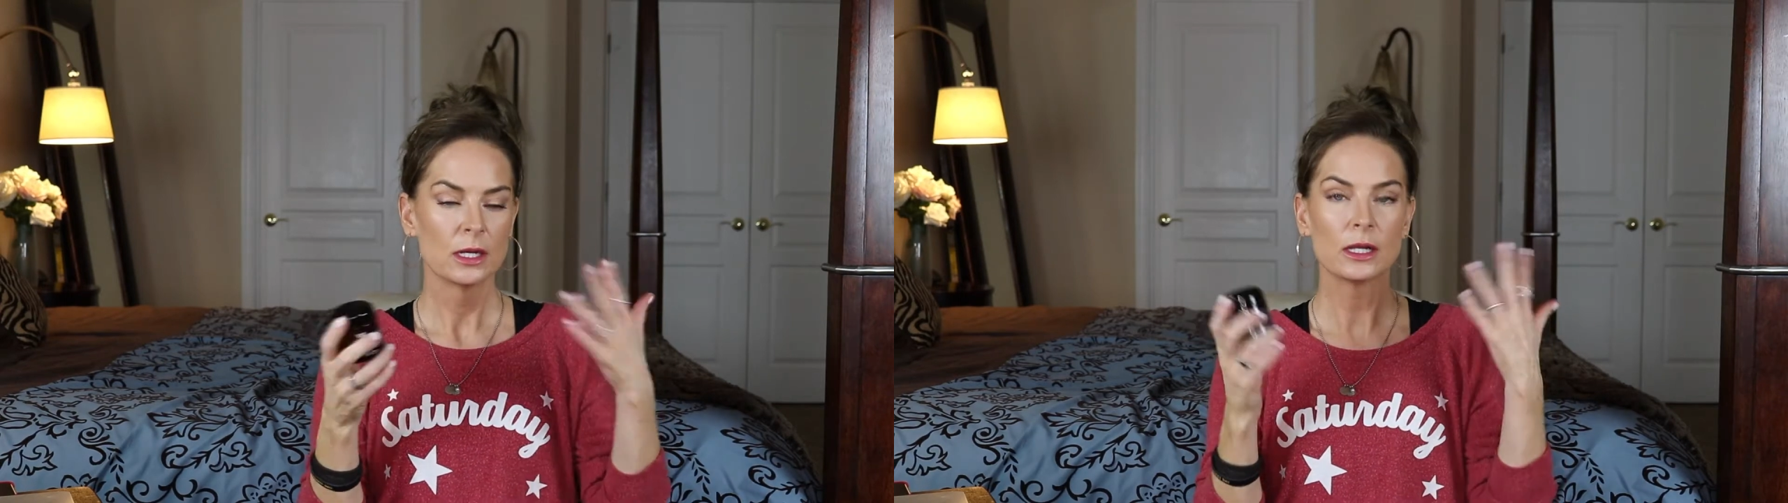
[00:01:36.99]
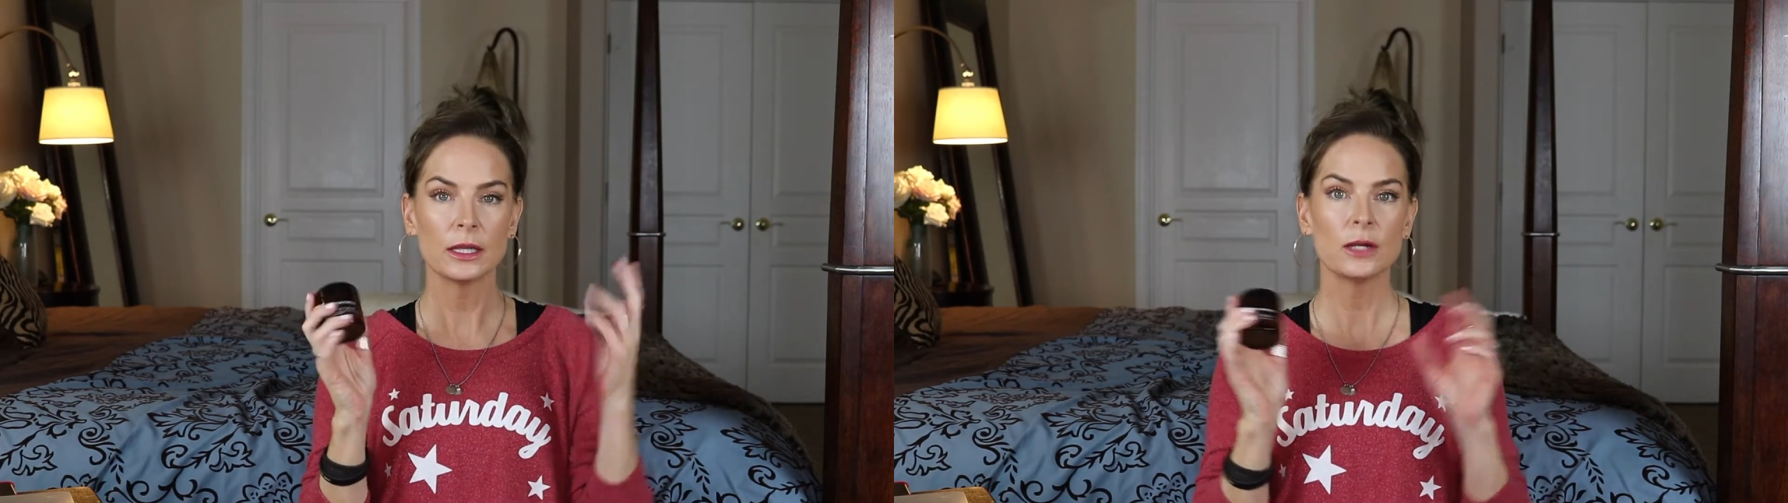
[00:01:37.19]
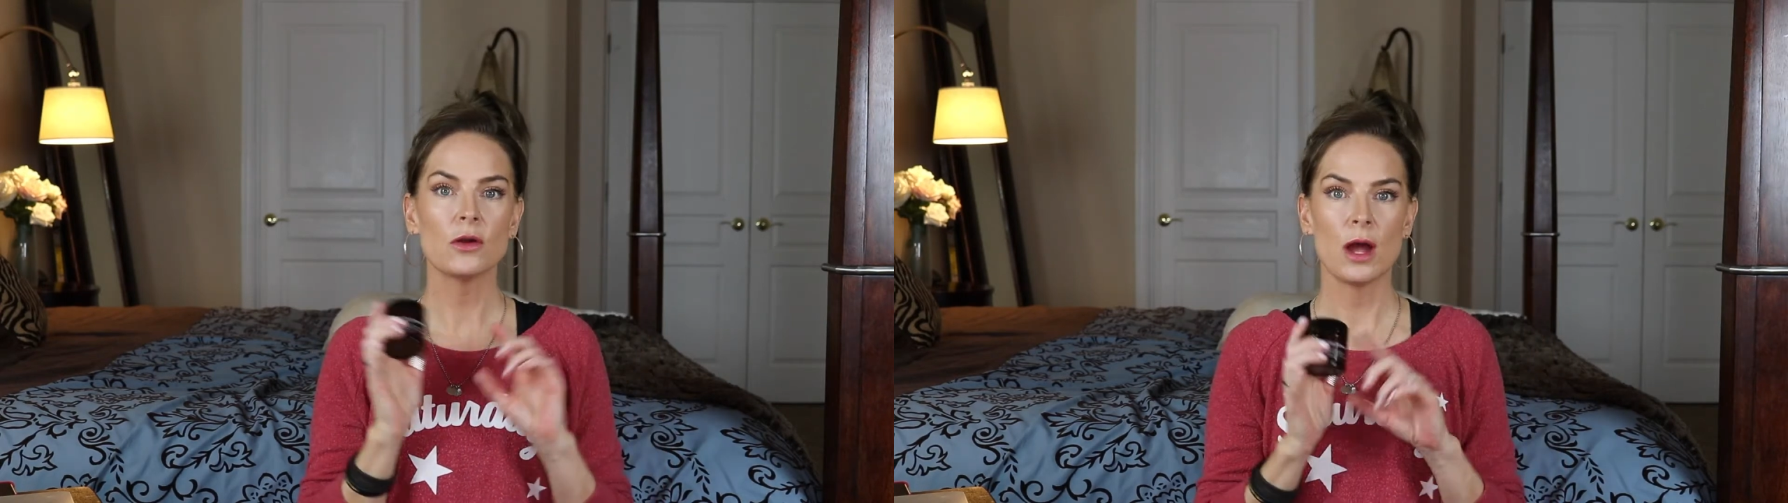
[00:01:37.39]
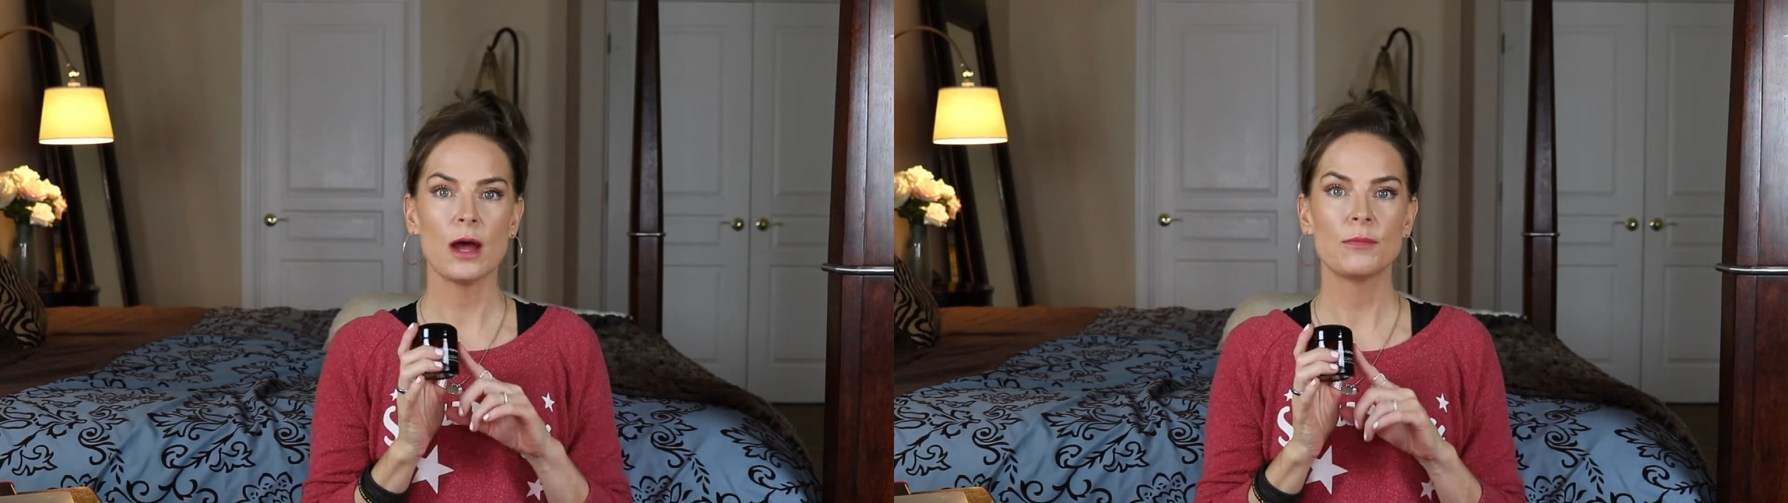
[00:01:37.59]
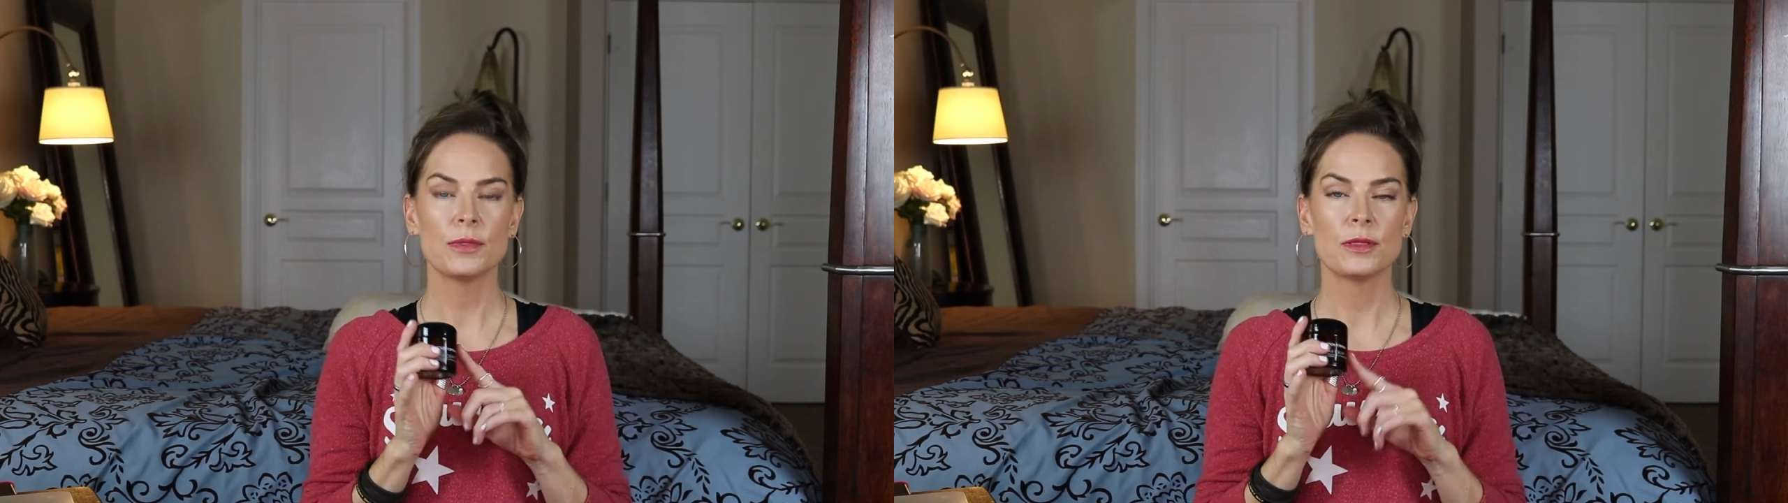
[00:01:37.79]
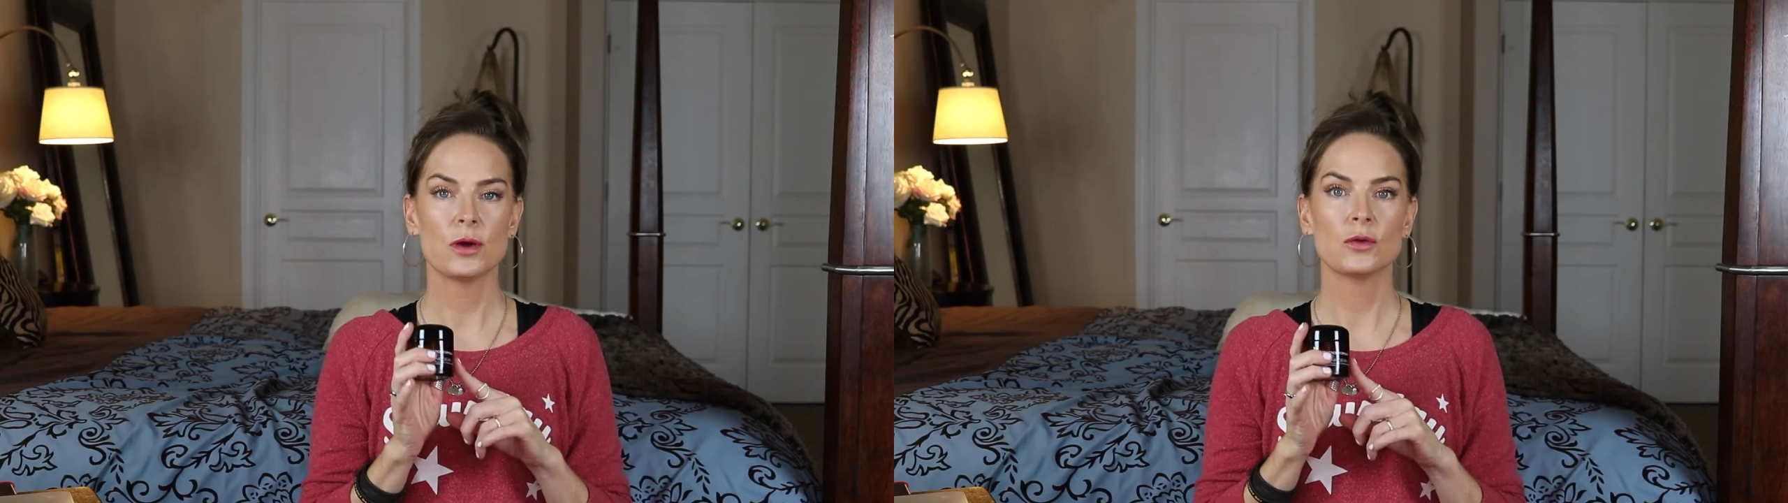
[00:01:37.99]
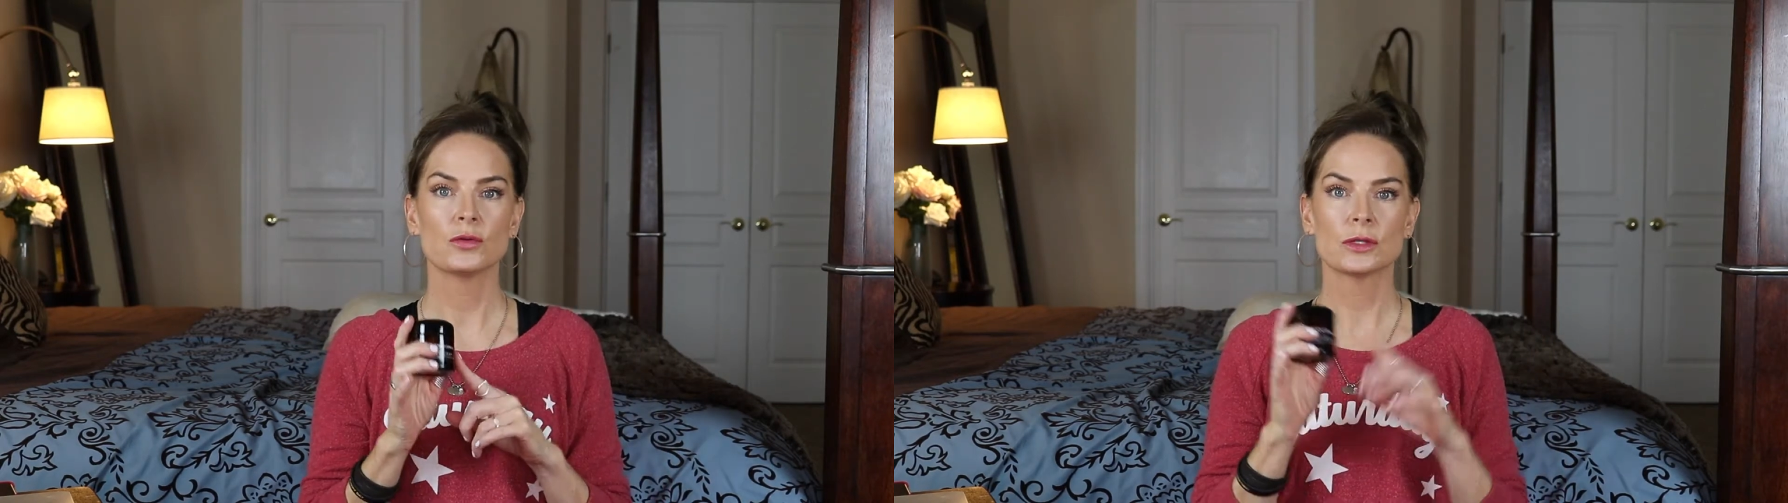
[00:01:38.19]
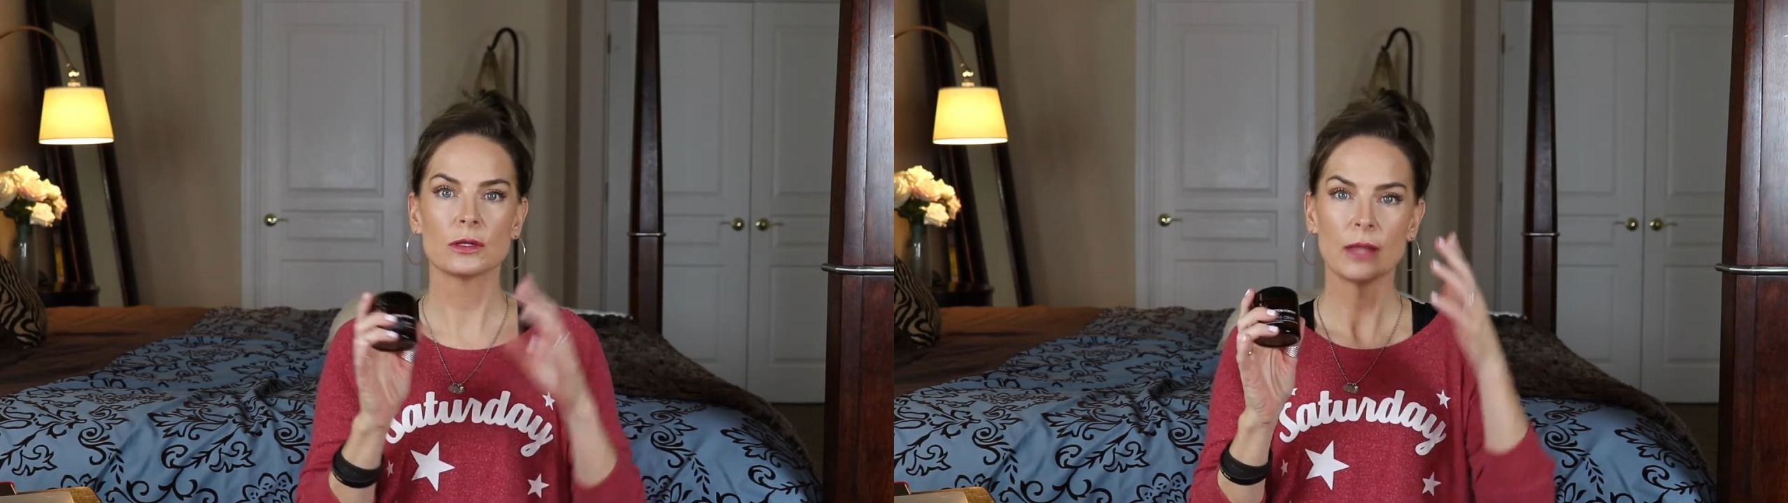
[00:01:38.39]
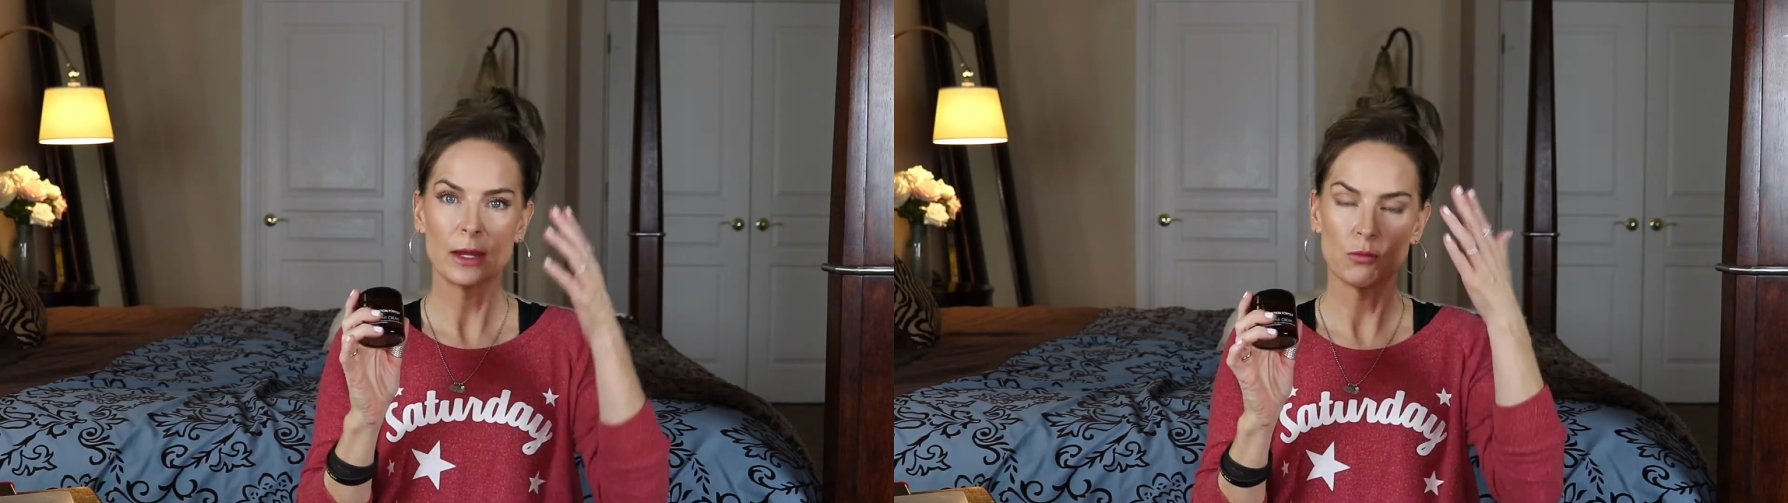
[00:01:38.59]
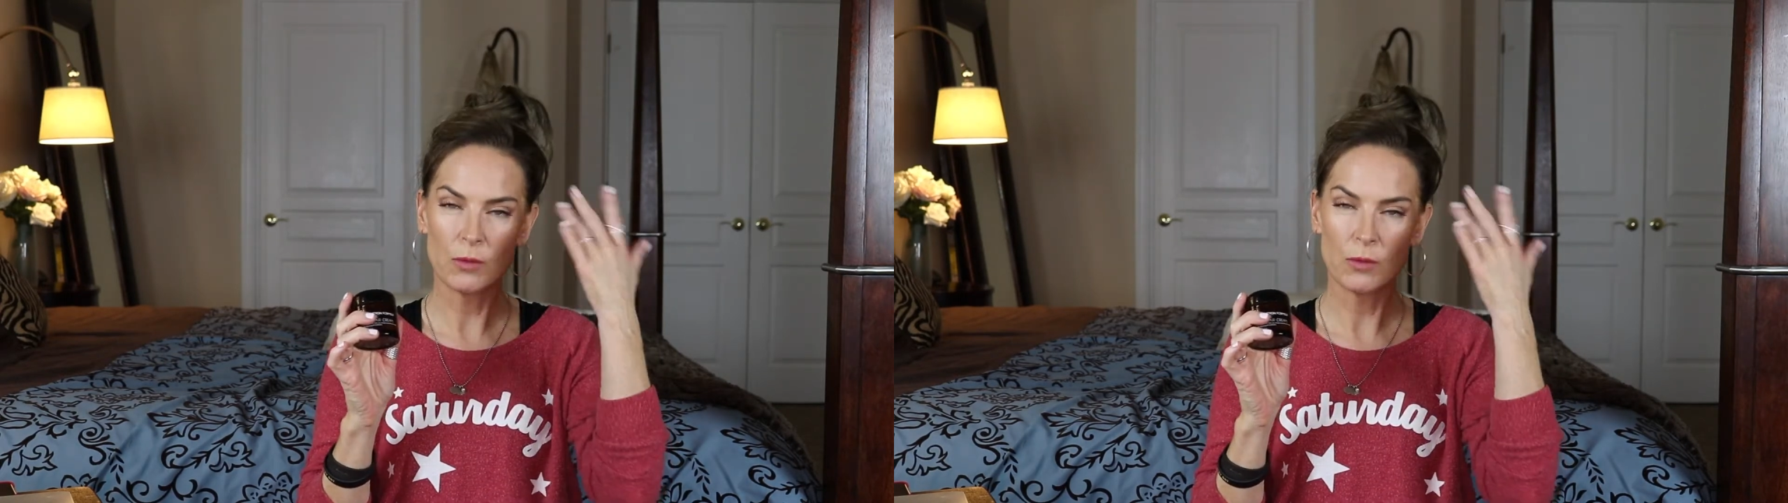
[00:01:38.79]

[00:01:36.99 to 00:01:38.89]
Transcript: clear up those like